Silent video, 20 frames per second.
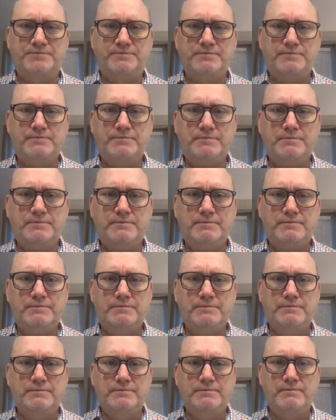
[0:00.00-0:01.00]

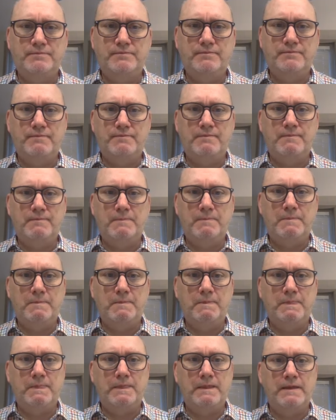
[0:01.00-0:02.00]

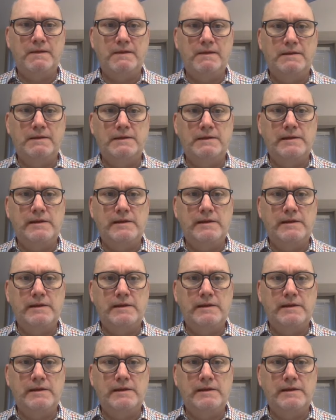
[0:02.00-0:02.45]
Nobody speaks.